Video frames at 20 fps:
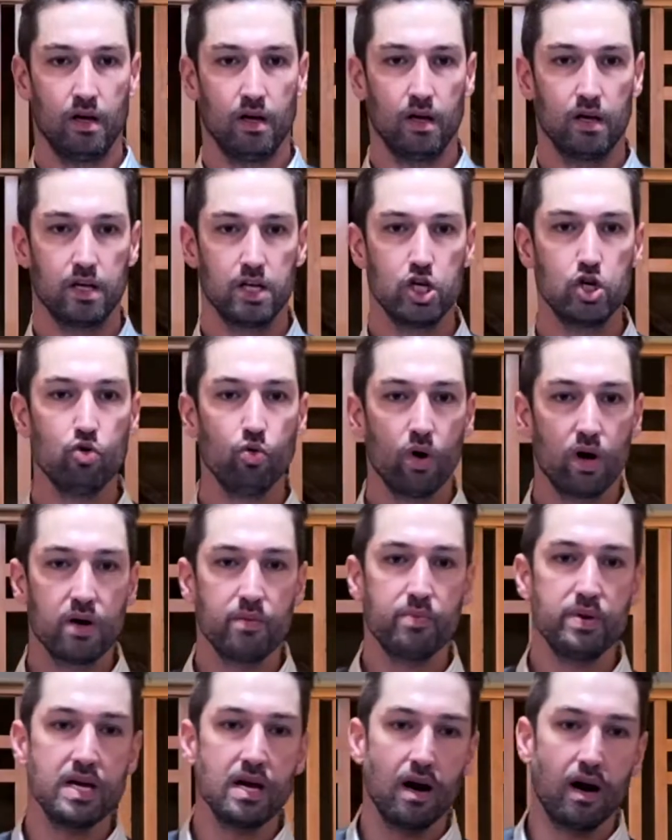You want to
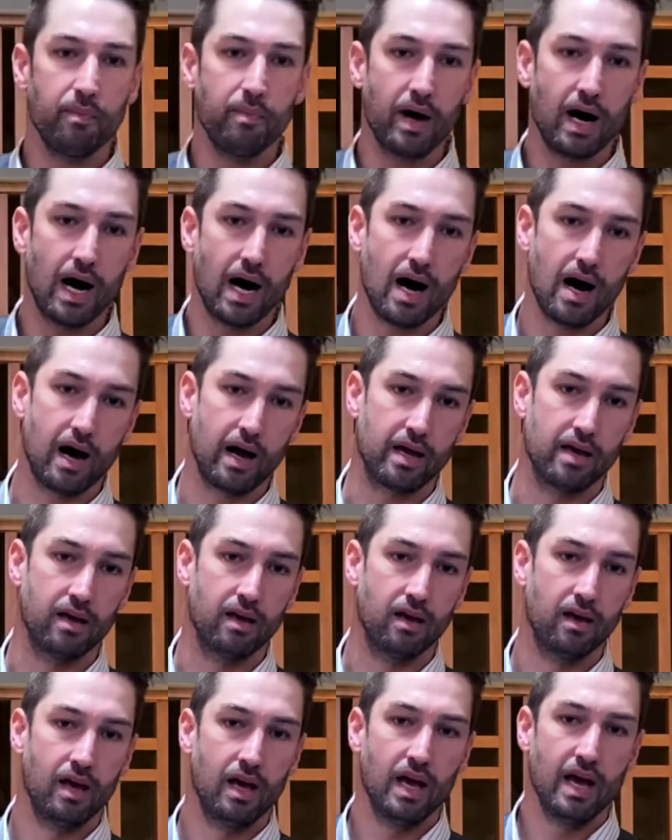be up high.
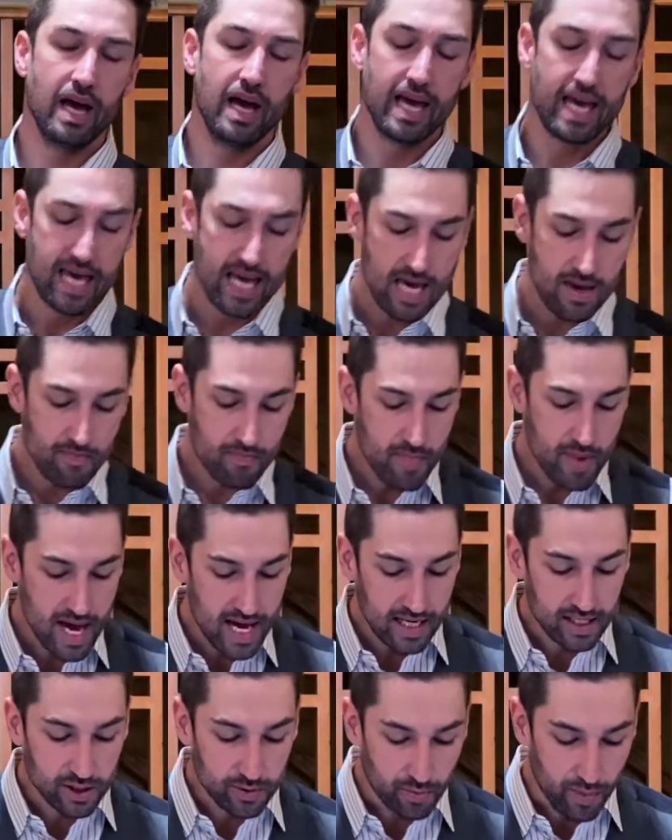He
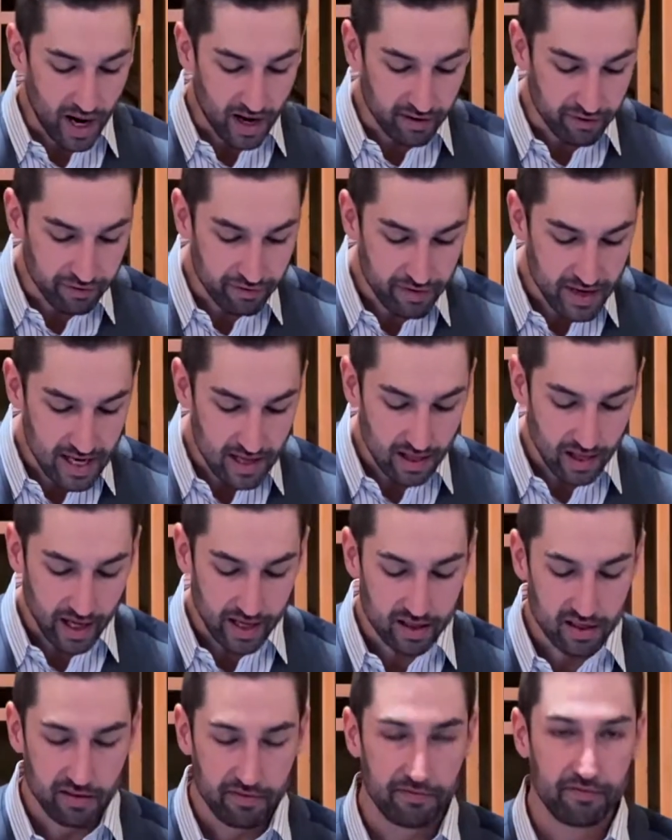makes my feet
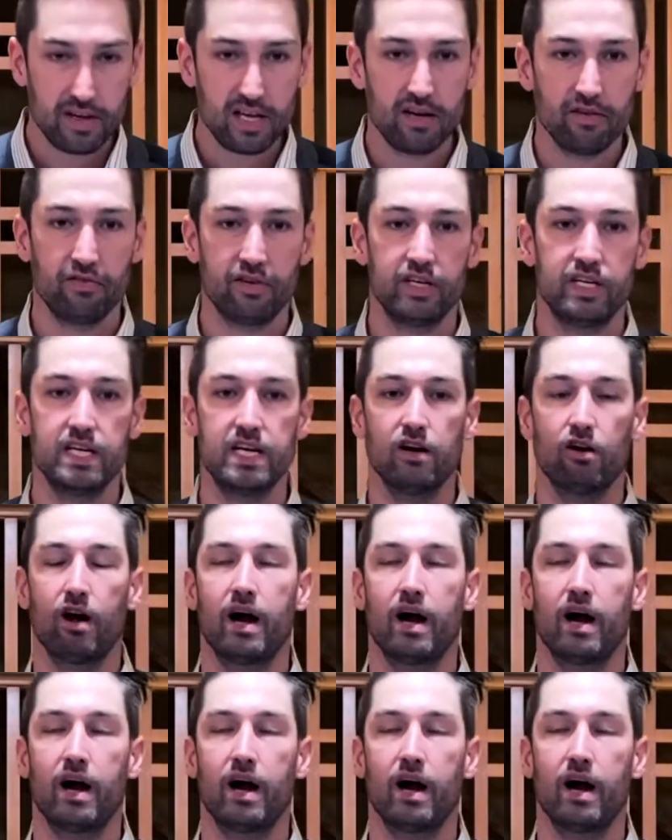like the feet of a deer.